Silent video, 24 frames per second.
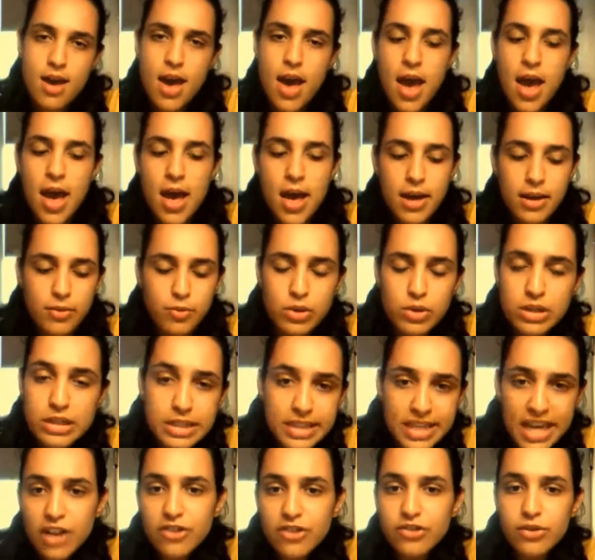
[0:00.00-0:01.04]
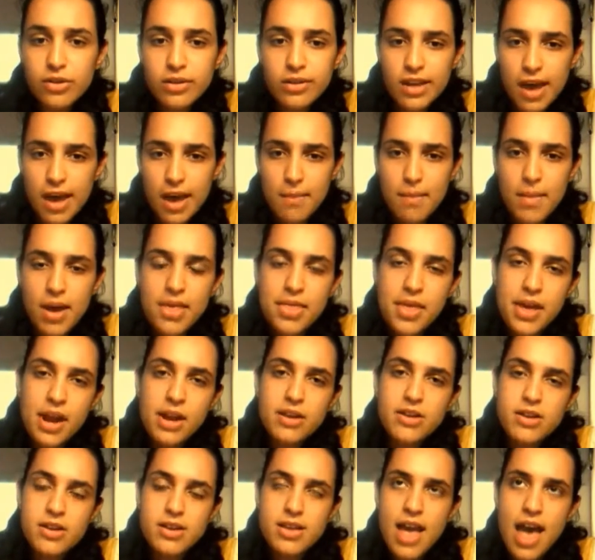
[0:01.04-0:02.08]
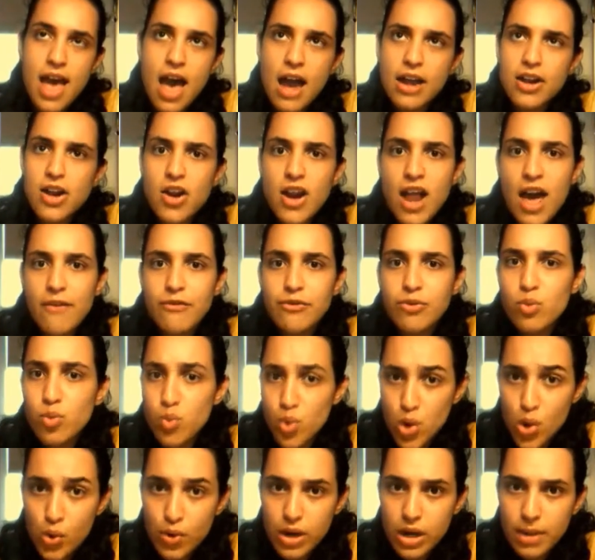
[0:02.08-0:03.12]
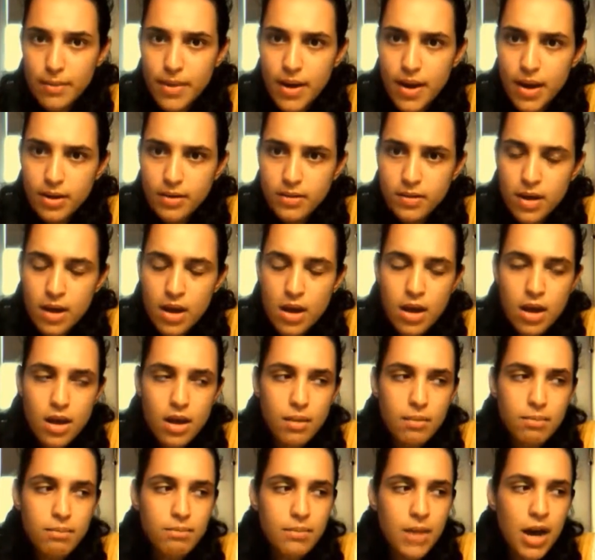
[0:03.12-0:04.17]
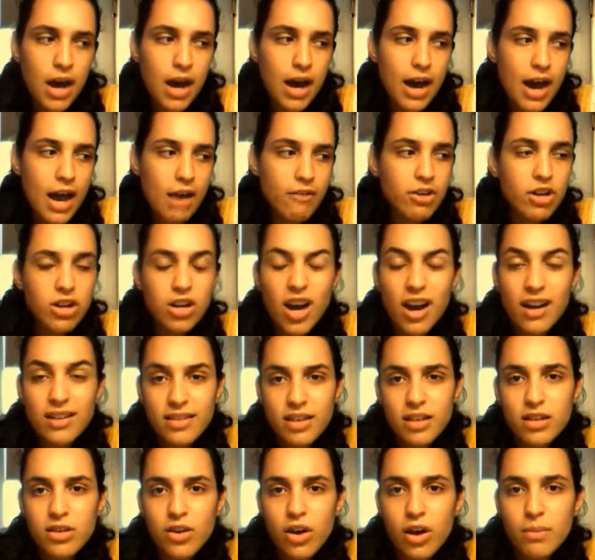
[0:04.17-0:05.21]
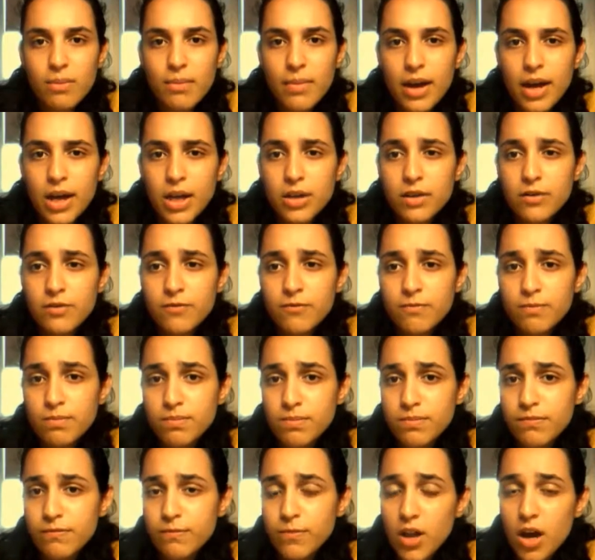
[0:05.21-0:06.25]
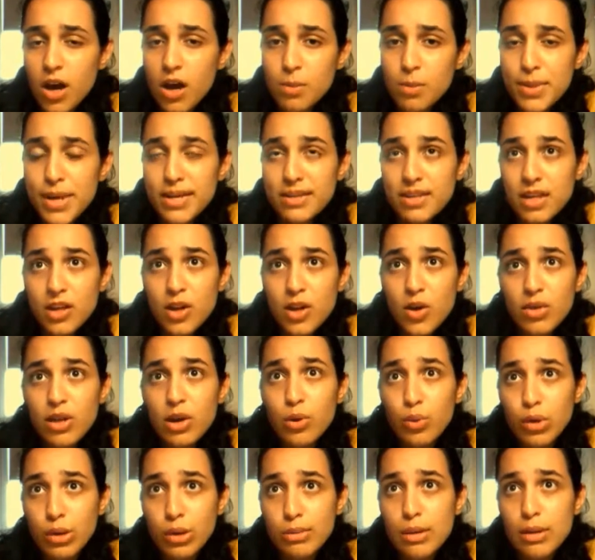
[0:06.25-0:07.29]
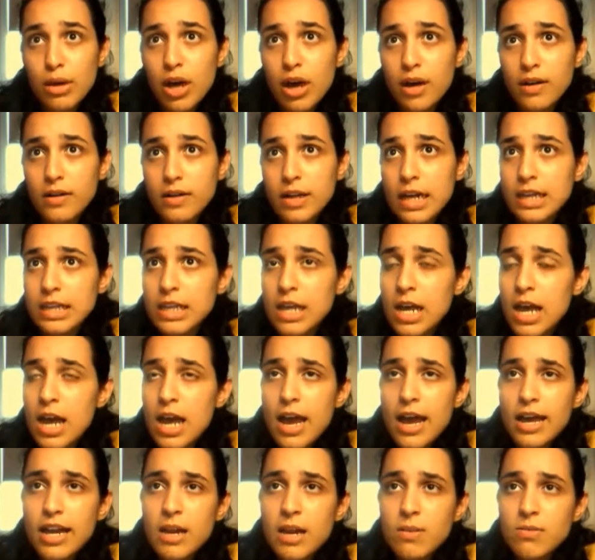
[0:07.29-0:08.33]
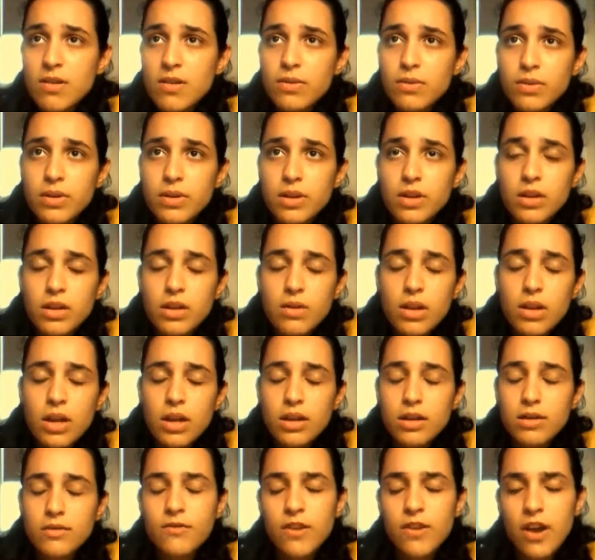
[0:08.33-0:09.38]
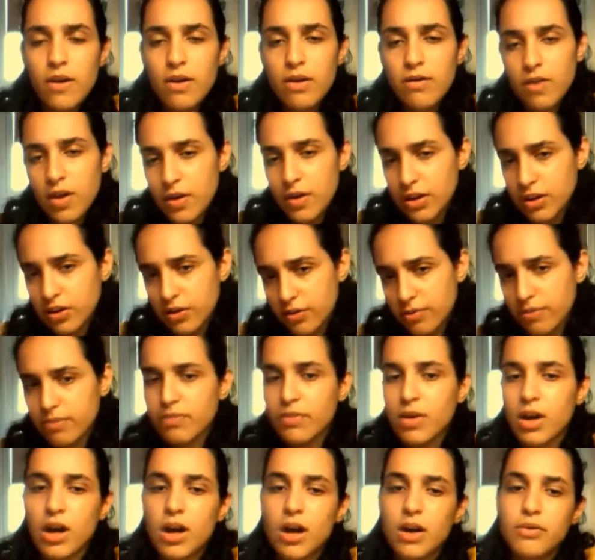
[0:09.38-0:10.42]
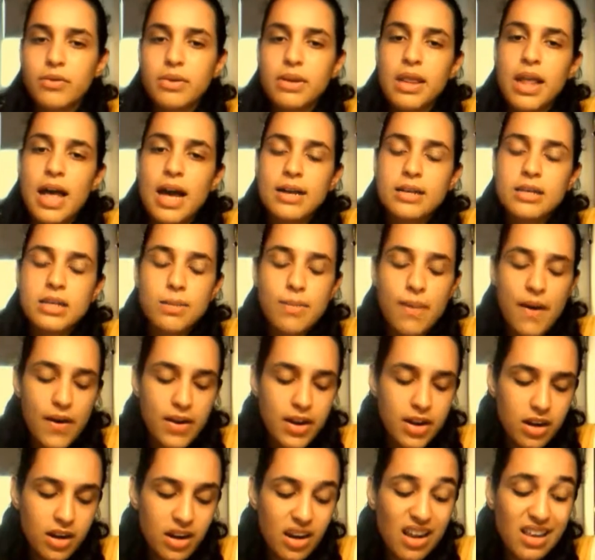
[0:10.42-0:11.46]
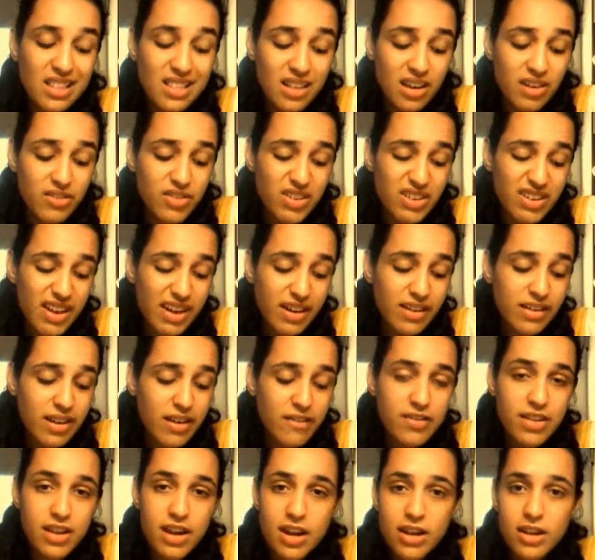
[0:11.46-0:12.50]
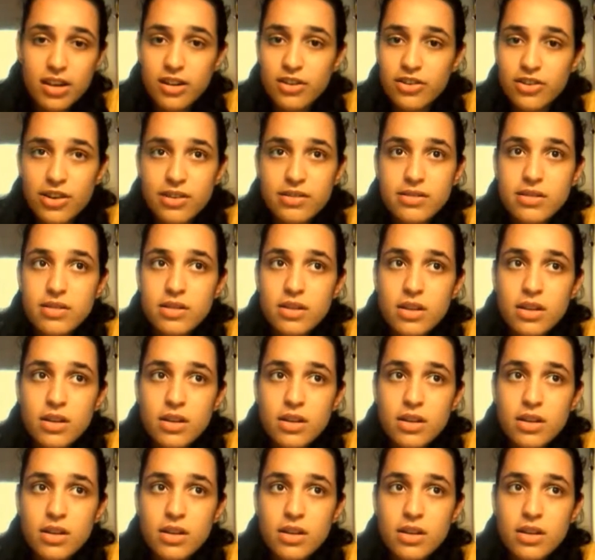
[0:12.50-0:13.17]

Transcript: and we'll schedule them, and then I don't have to worry about having content on my blog because I know there will be content, and I'm just really like very relaxed about it, and I love it. I love that I can just